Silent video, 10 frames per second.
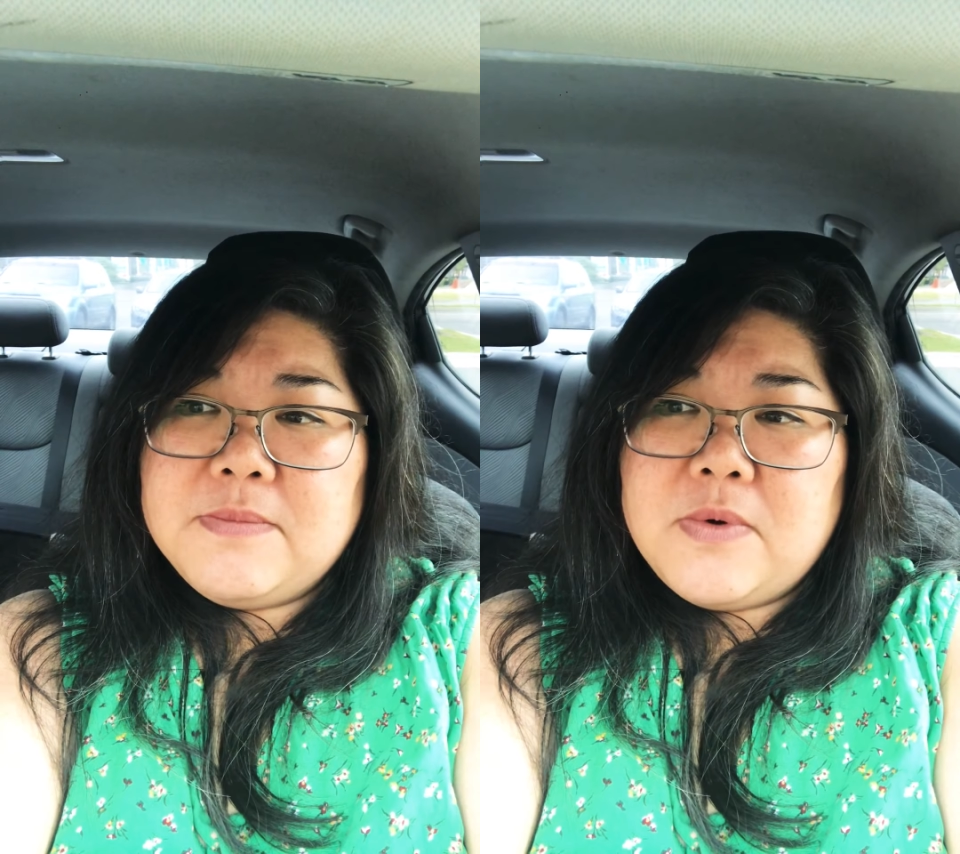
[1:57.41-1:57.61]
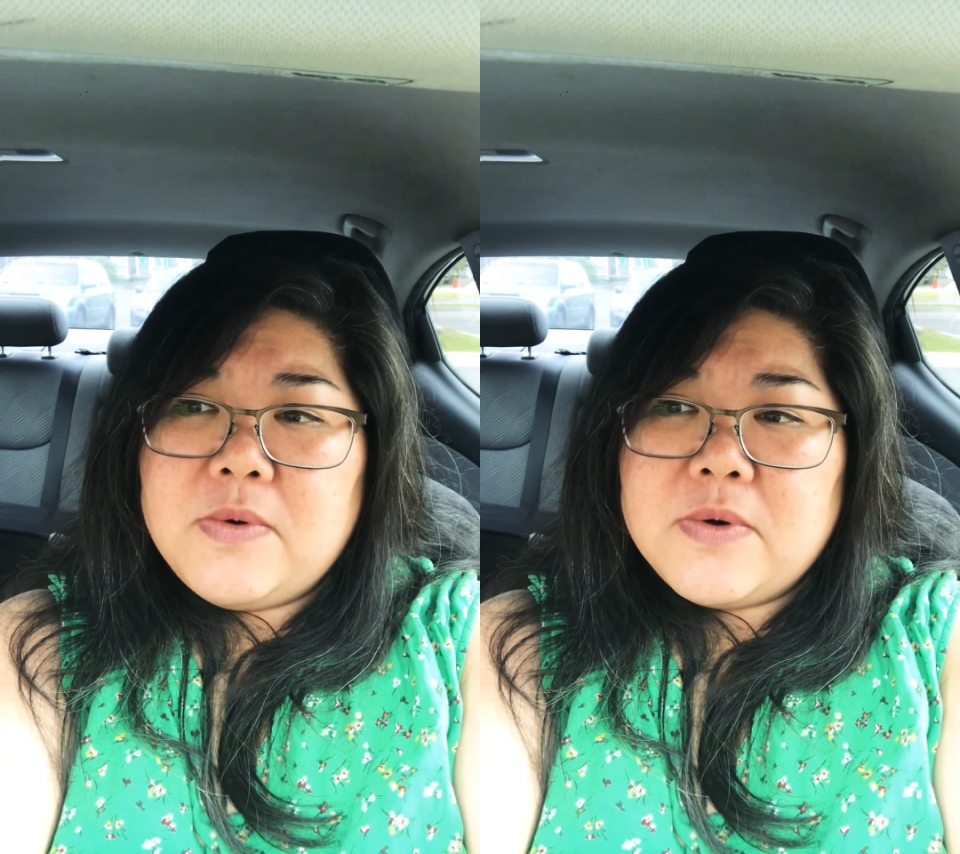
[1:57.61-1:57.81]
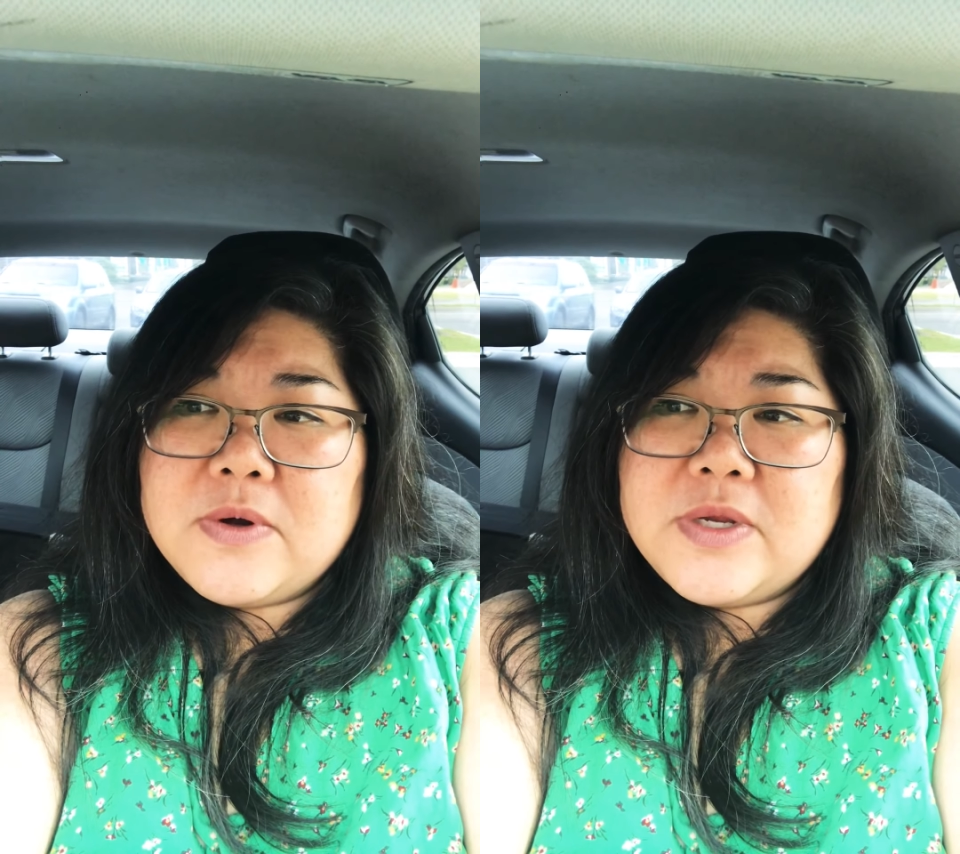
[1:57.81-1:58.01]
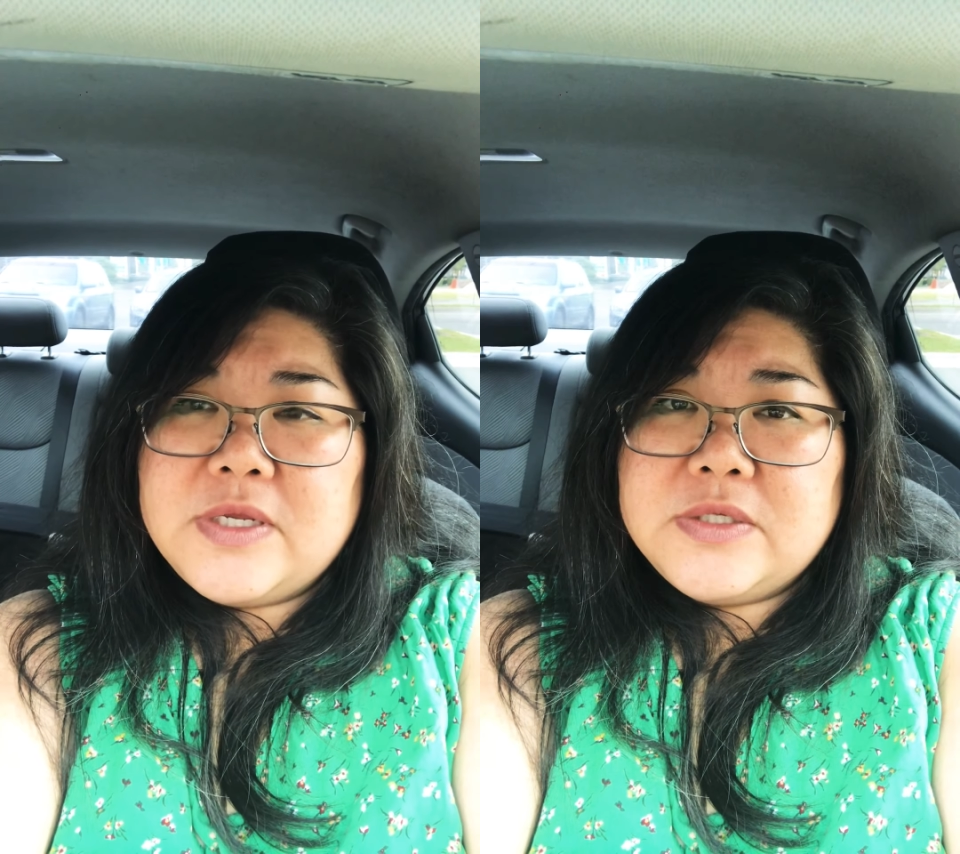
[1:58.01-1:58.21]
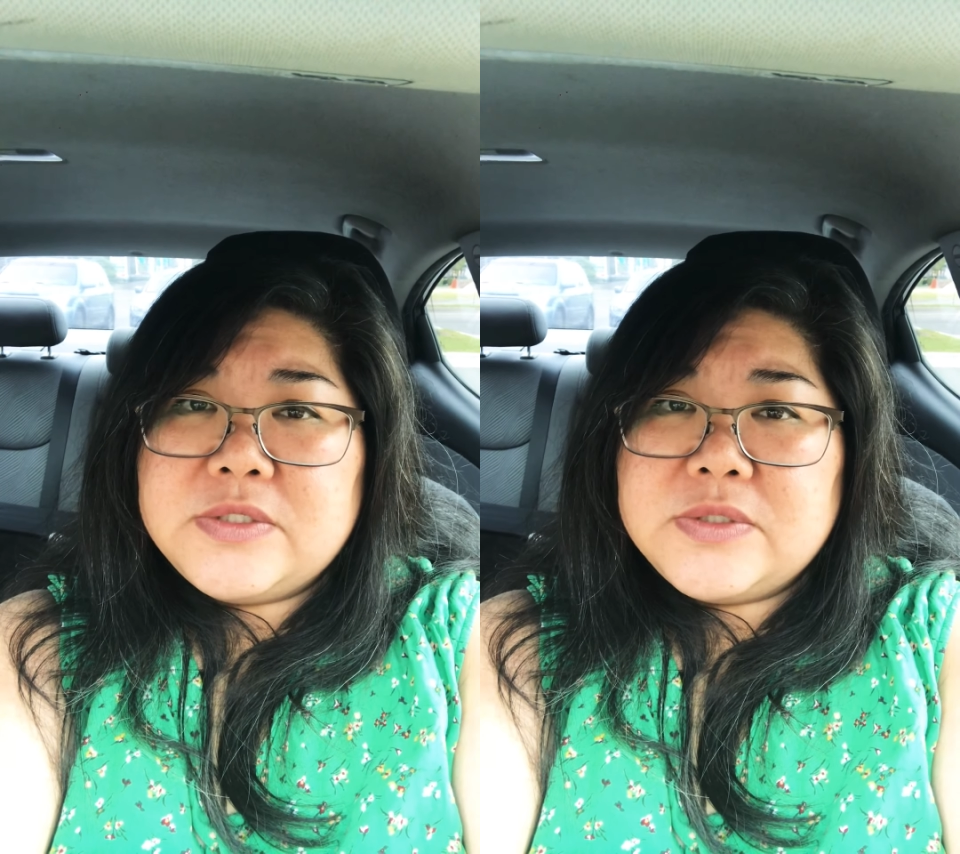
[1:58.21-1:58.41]
more
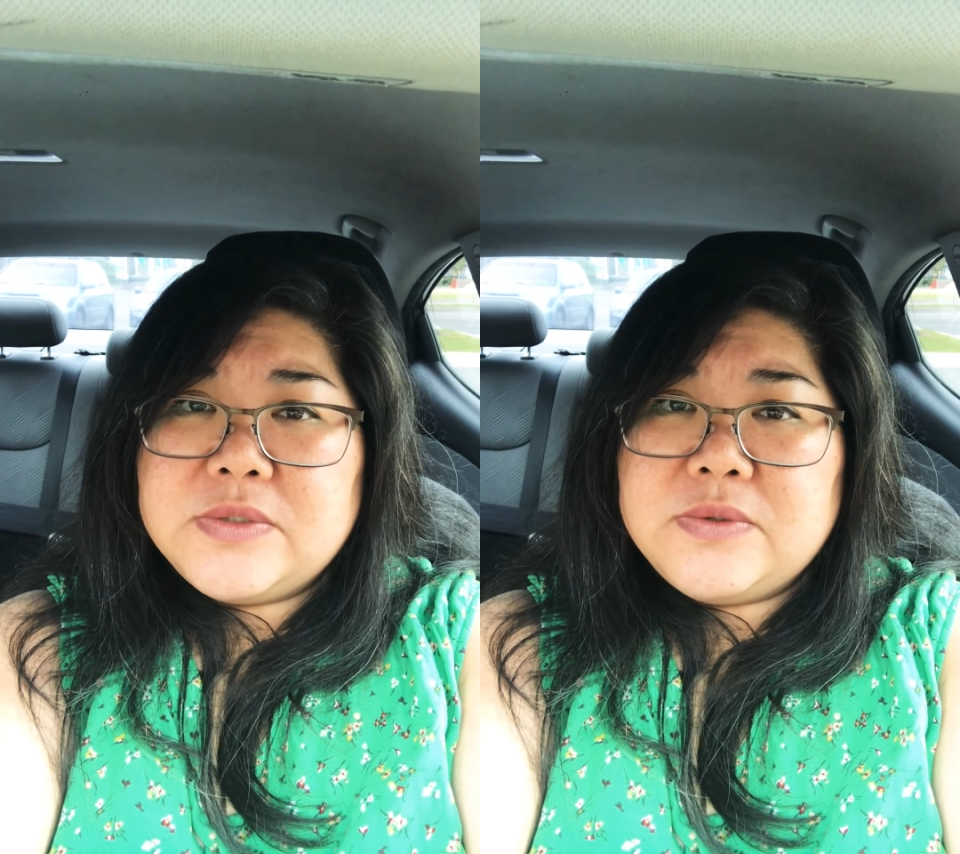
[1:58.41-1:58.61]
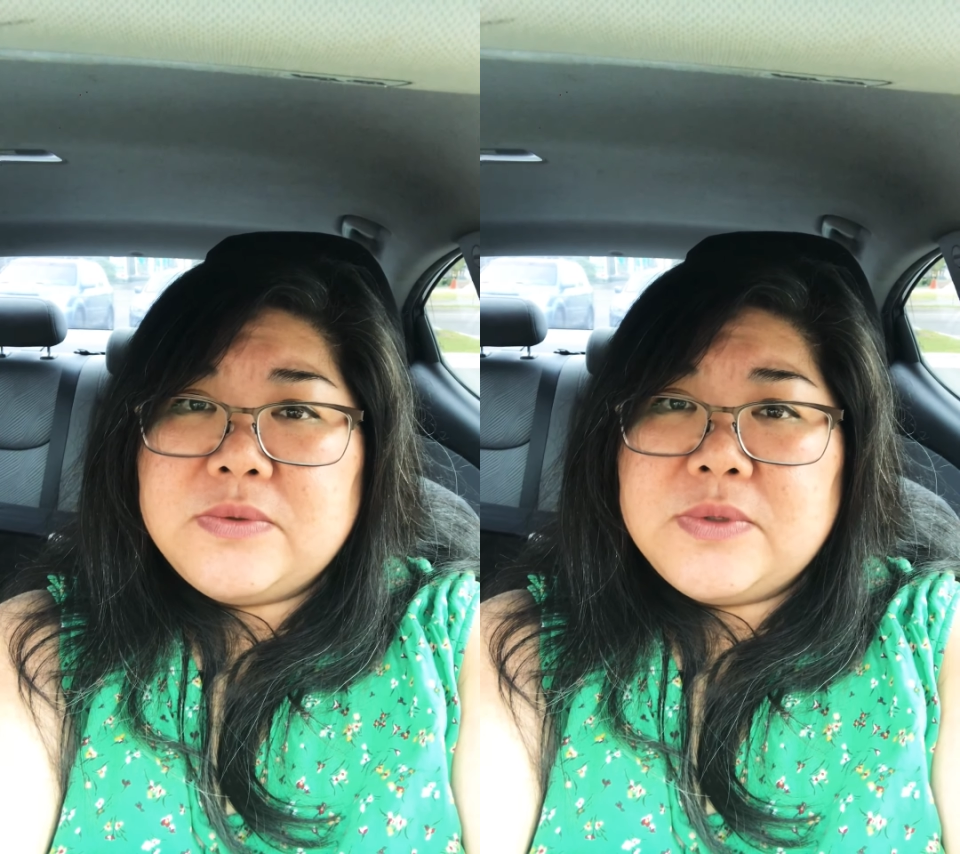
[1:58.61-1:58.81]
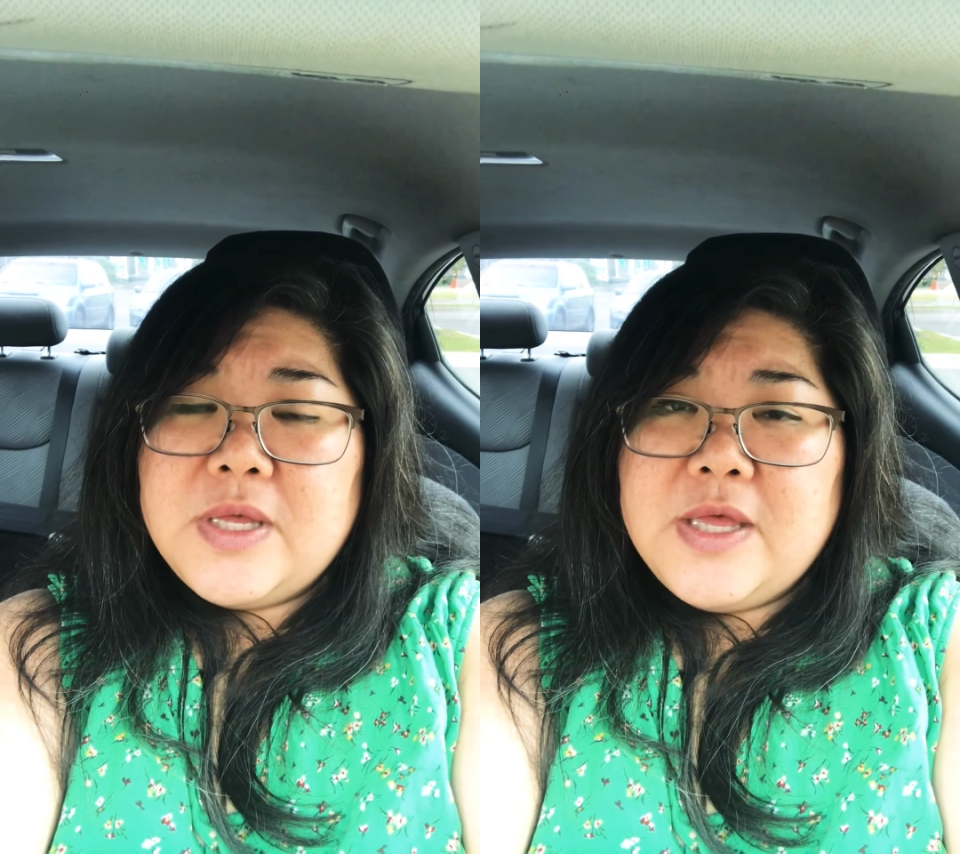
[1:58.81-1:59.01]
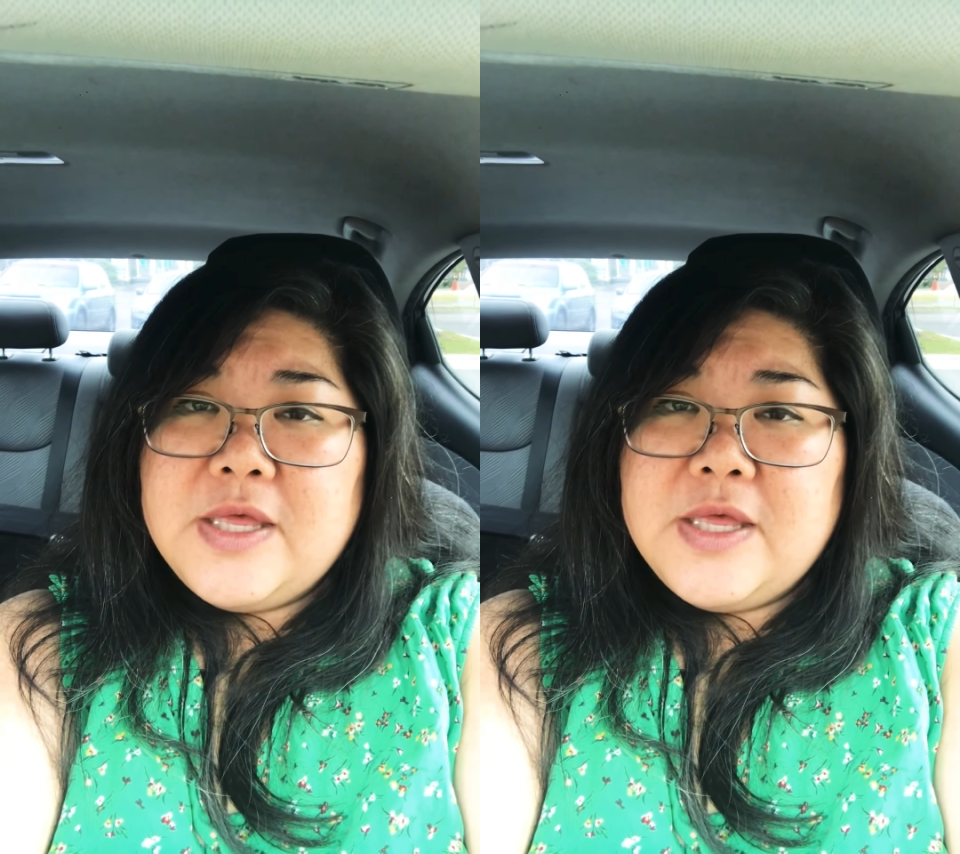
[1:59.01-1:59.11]
into